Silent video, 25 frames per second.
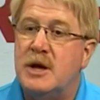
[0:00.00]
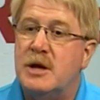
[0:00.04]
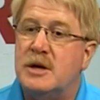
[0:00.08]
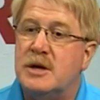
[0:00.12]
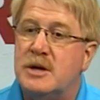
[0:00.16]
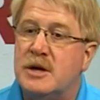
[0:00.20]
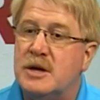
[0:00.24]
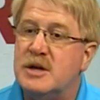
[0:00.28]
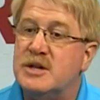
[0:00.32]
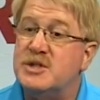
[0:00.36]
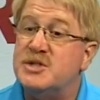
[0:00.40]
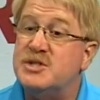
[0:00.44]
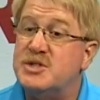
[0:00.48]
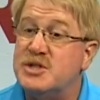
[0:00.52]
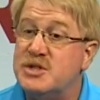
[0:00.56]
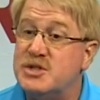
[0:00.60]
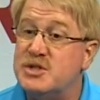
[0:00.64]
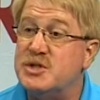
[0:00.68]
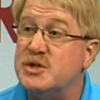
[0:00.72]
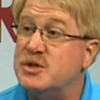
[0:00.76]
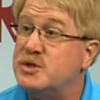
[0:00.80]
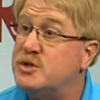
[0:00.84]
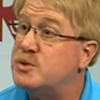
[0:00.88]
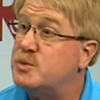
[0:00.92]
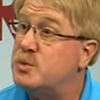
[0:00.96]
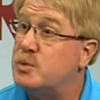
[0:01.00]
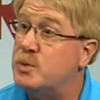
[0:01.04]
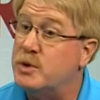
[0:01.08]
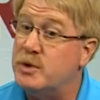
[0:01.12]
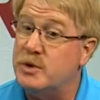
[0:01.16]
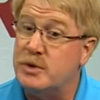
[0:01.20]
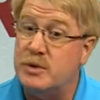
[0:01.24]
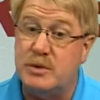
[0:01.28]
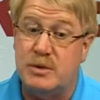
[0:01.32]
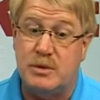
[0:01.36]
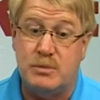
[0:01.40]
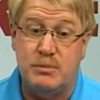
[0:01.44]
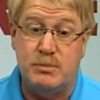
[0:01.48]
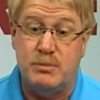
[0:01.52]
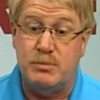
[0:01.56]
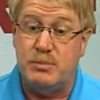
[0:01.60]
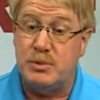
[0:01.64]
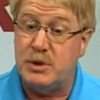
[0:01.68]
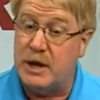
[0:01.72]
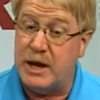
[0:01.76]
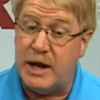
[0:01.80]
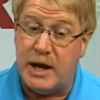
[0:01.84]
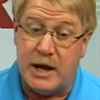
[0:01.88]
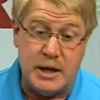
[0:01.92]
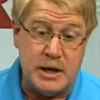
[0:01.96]
assistance with
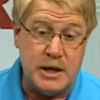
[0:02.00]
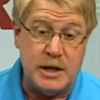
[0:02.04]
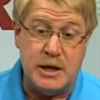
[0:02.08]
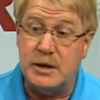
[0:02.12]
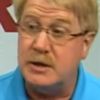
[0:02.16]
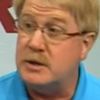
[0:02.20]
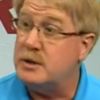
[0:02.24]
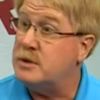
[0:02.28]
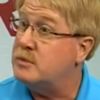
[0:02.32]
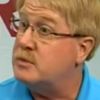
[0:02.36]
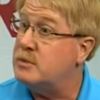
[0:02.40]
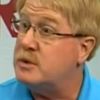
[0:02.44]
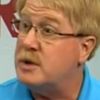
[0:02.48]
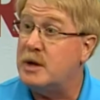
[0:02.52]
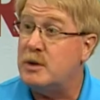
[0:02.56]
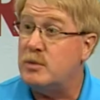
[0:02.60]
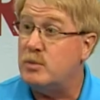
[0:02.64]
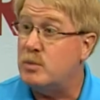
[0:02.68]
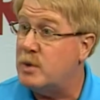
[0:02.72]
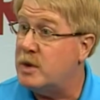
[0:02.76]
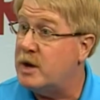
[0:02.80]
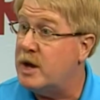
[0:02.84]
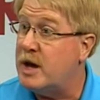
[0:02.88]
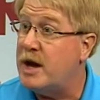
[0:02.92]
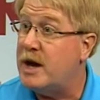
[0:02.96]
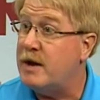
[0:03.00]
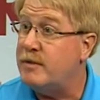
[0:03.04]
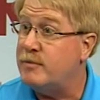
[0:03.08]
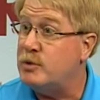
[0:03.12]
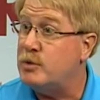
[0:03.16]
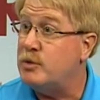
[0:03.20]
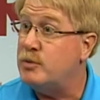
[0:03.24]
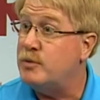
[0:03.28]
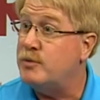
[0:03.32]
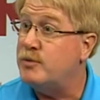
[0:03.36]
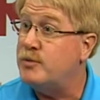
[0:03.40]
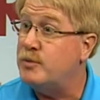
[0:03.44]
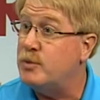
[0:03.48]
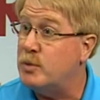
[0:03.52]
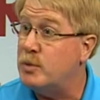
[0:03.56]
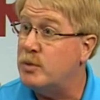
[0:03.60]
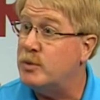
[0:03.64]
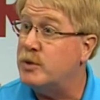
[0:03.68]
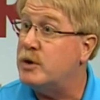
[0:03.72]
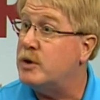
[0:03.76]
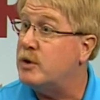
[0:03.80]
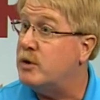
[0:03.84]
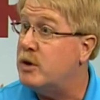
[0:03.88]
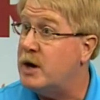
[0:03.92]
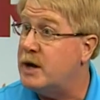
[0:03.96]
planning and what have you for
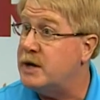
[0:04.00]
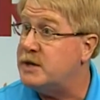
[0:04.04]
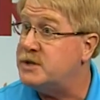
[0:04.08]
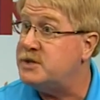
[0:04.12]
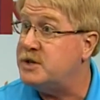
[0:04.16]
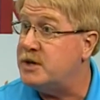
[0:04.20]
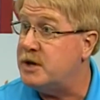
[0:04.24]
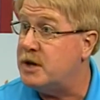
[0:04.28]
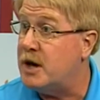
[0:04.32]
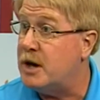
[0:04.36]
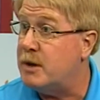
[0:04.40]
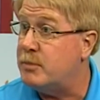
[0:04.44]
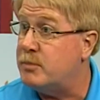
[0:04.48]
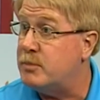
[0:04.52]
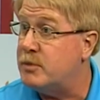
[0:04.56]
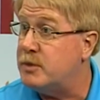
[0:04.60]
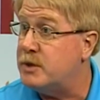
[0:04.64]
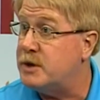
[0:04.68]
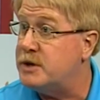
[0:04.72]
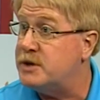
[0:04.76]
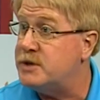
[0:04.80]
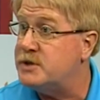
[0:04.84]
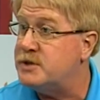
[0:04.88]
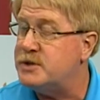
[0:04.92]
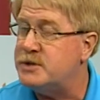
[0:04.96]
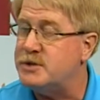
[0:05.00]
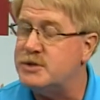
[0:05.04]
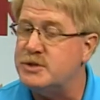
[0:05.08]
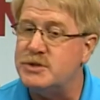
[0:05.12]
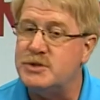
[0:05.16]
their IT operations.